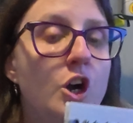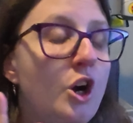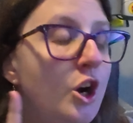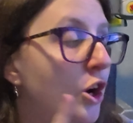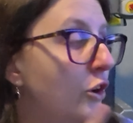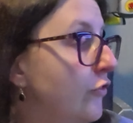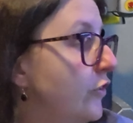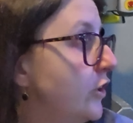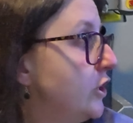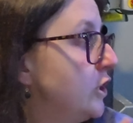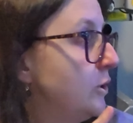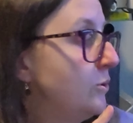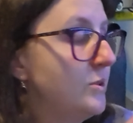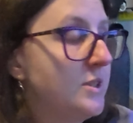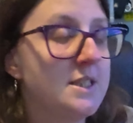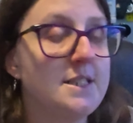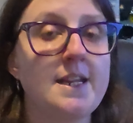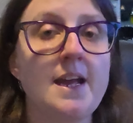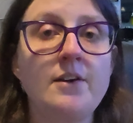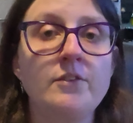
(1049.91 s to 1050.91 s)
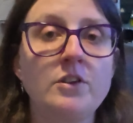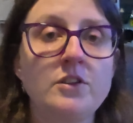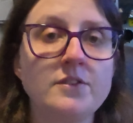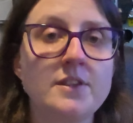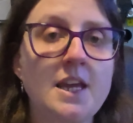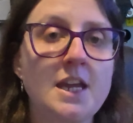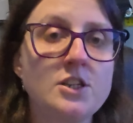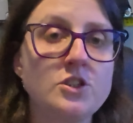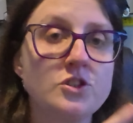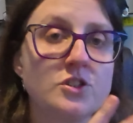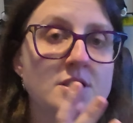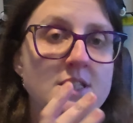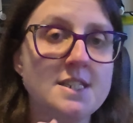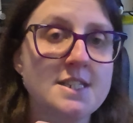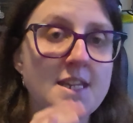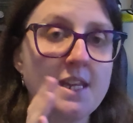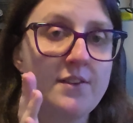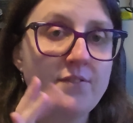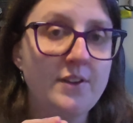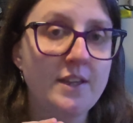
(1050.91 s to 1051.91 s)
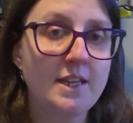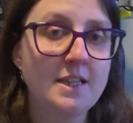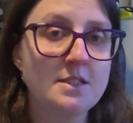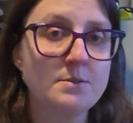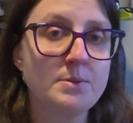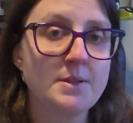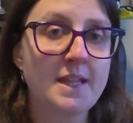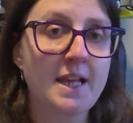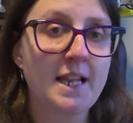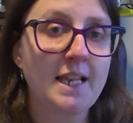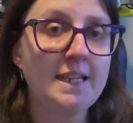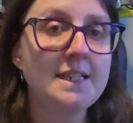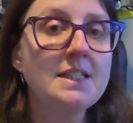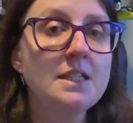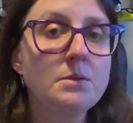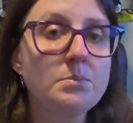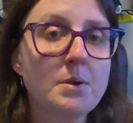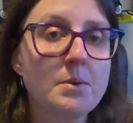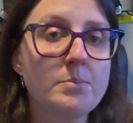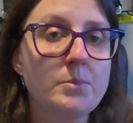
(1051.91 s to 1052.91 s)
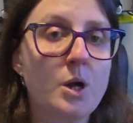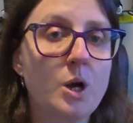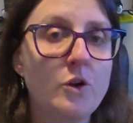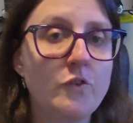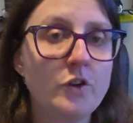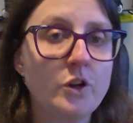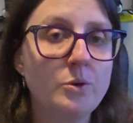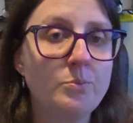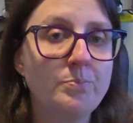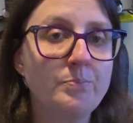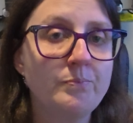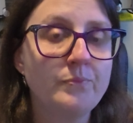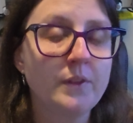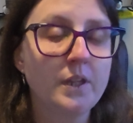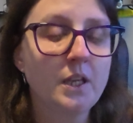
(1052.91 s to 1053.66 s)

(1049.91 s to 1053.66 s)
or reduce it down on there just to see if it gives me that little bit more room.